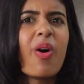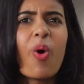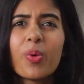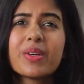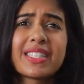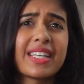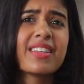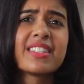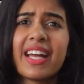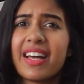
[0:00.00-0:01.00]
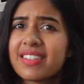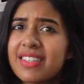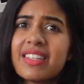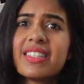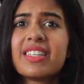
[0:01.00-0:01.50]
Always take the stairs,
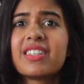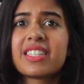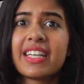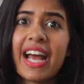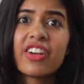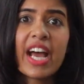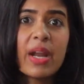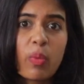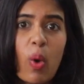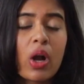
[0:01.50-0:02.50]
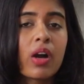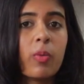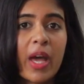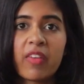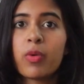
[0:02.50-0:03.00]
seriously, and try and walk
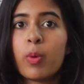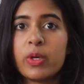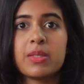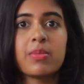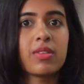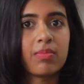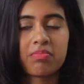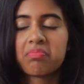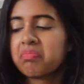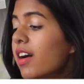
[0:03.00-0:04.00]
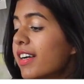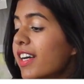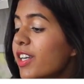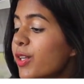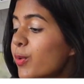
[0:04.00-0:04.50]
wherever possible.
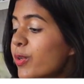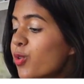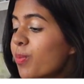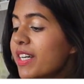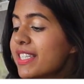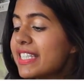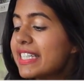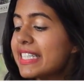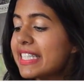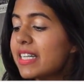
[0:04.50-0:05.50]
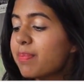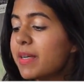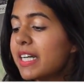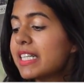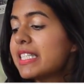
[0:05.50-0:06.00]
Can YouTubing seriously
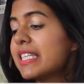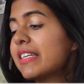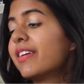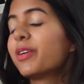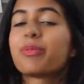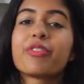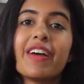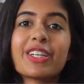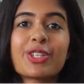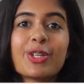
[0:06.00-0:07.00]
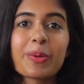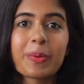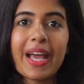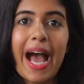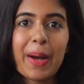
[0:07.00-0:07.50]
be considered a profession?
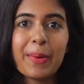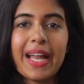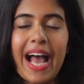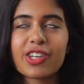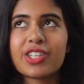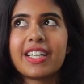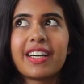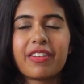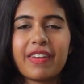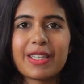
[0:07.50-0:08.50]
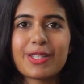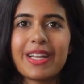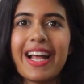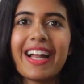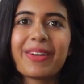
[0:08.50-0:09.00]
Okay, I would actually take offense to
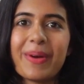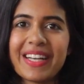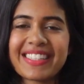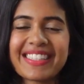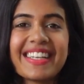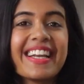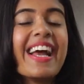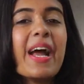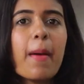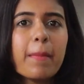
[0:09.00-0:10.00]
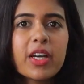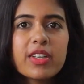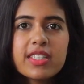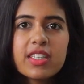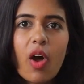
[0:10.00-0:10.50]
that question,
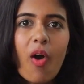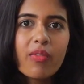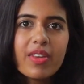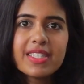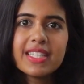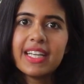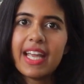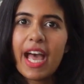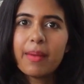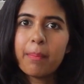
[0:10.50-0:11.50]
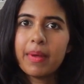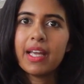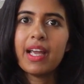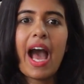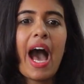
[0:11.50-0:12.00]
because it obviously can
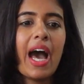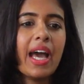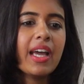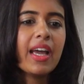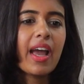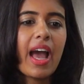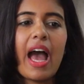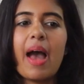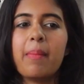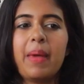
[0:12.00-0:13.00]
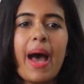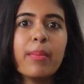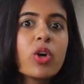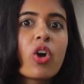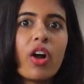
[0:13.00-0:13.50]
be.
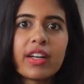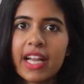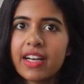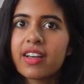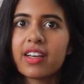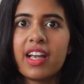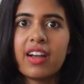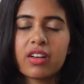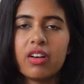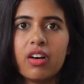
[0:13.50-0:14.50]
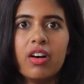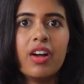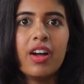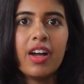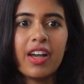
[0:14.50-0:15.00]
I'm a content creator,
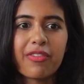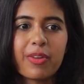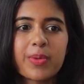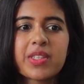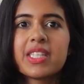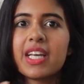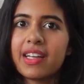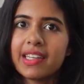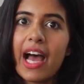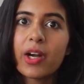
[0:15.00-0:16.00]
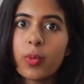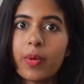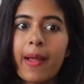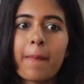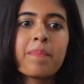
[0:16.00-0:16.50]
if you see it that
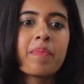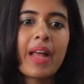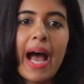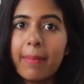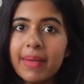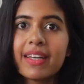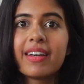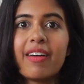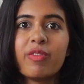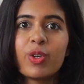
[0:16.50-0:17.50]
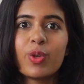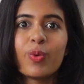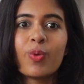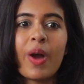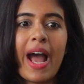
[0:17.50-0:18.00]
way. I make
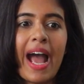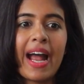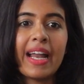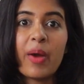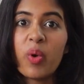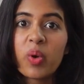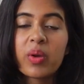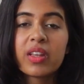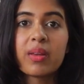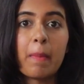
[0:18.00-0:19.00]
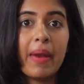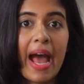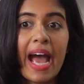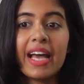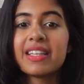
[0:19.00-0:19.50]
revenue and I work with
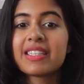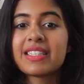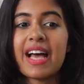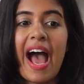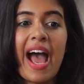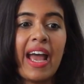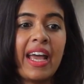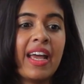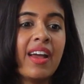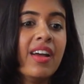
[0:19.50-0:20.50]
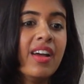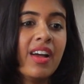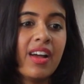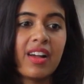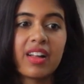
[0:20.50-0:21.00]
brands. I
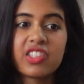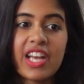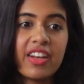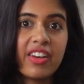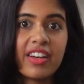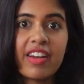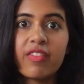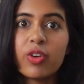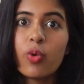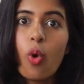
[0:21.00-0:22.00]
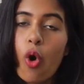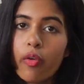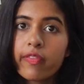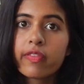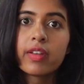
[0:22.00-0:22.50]
generate revenue
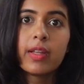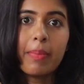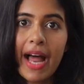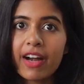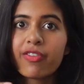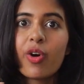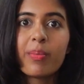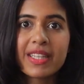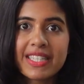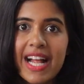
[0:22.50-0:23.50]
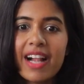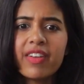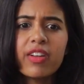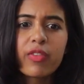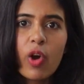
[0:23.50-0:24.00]
off the platform itself,
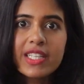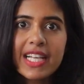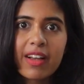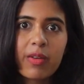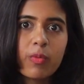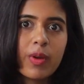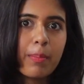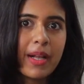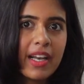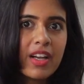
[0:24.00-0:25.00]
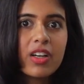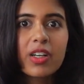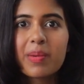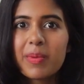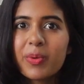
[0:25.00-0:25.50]
and of course, like, we're building a
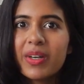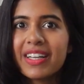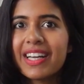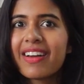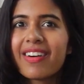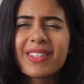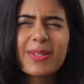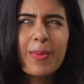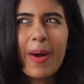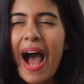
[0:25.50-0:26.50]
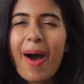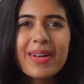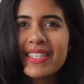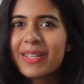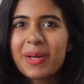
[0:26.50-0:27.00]
community here. So how
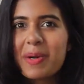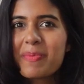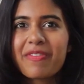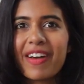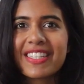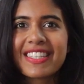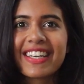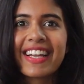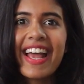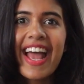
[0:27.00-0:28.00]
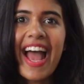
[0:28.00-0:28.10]
is it not a profession?